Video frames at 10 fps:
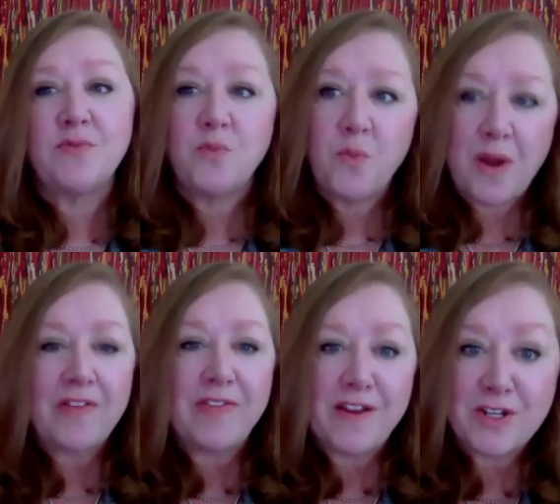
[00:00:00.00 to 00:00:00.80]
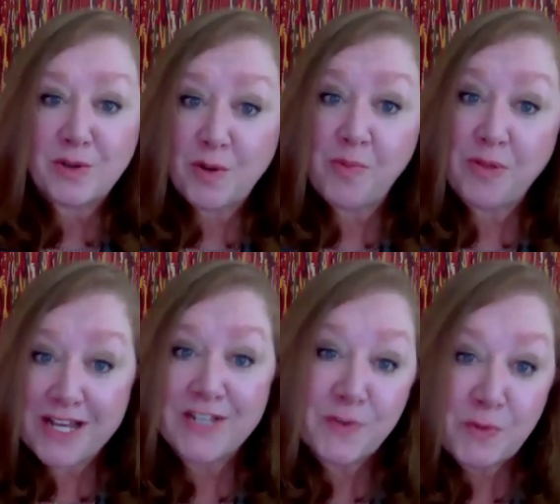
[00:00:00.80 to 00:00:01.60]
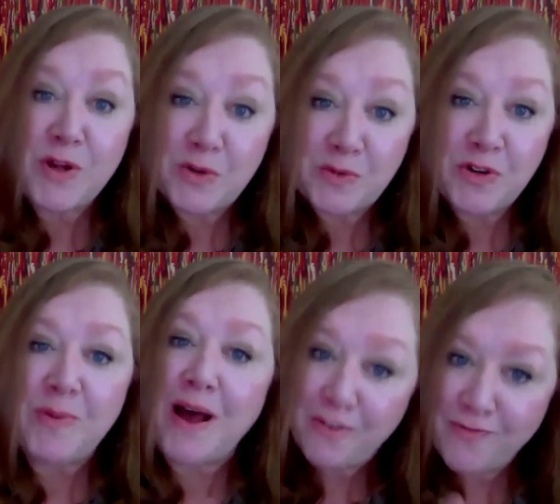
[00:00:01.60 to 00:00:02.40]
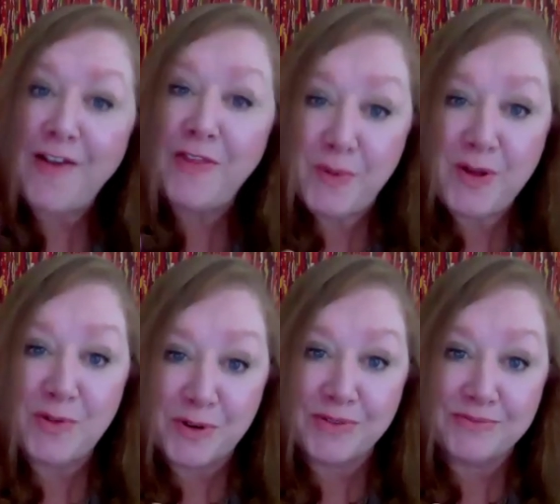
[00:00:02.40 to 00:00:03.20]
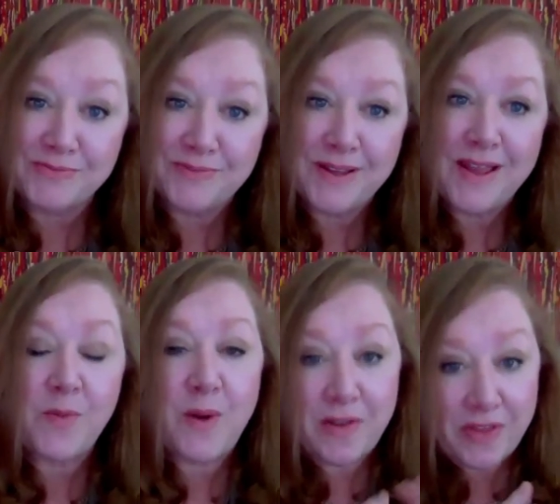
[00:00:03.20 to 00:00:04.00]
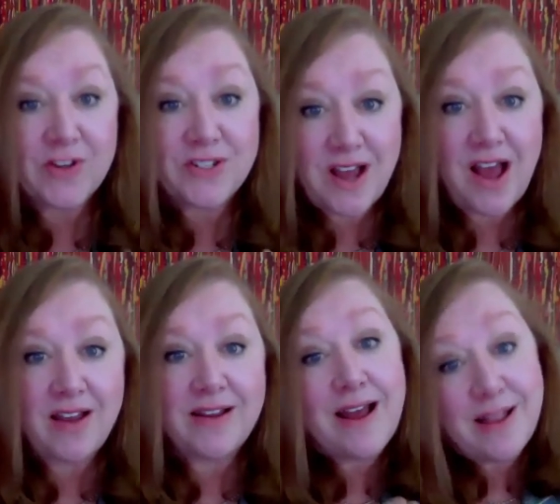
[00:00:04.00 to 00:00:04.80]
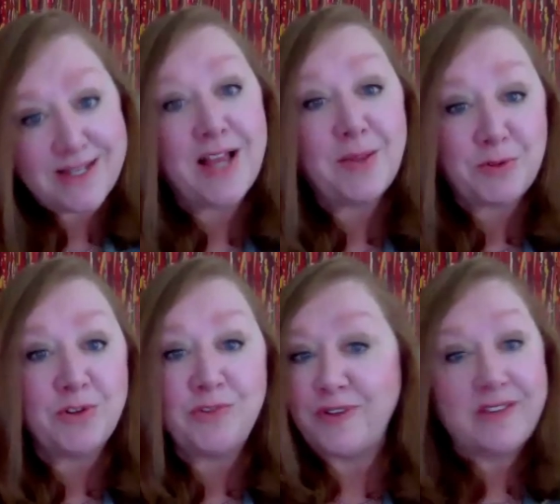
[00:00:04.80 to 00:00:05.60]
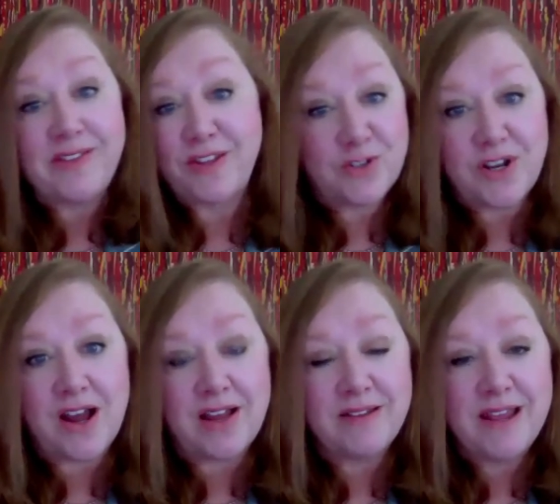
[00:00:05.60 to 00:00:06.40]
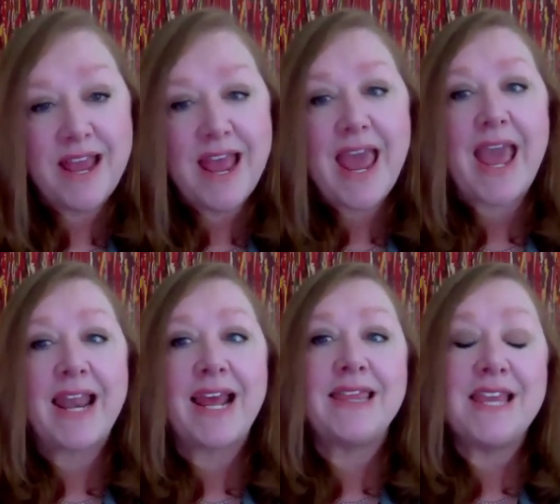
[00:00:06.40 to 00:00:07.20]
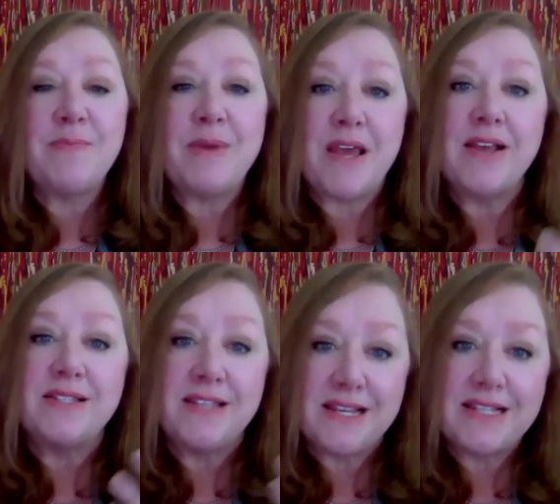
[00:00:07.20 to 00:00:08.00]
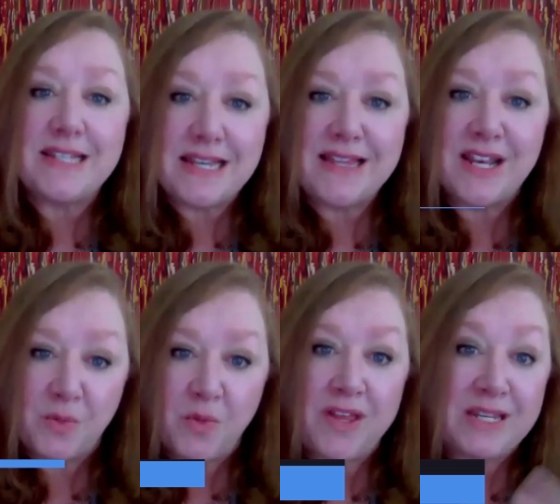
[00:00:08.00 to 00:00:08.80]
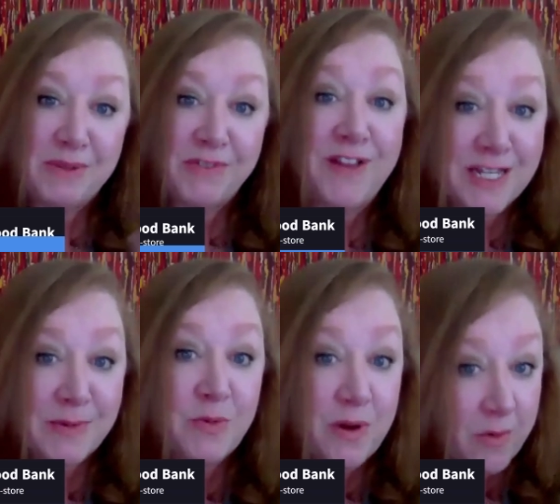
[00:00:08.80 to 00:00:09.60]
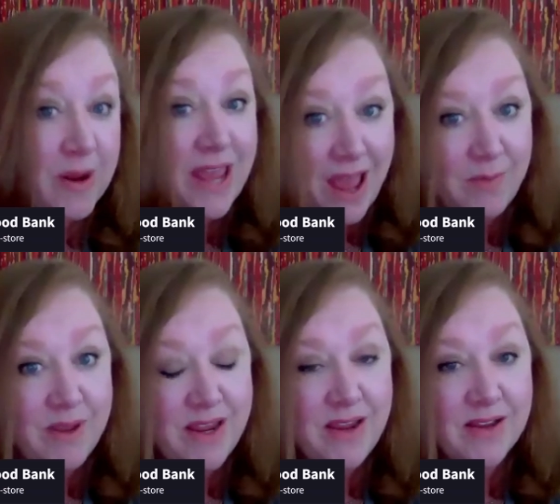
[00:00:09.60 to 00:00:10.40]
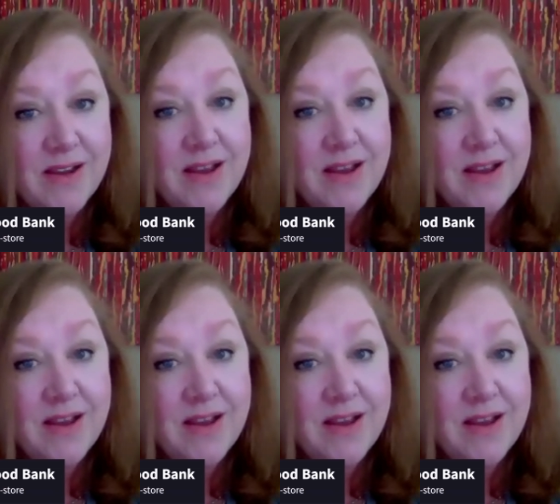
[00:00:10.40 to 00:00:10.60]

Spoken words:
where there's a place for wiggle room, I'll find the wiggle room. Where there's not, I'll tell them truthfully that there's not. And I think because they see that I'm willing to be flexible where we can be,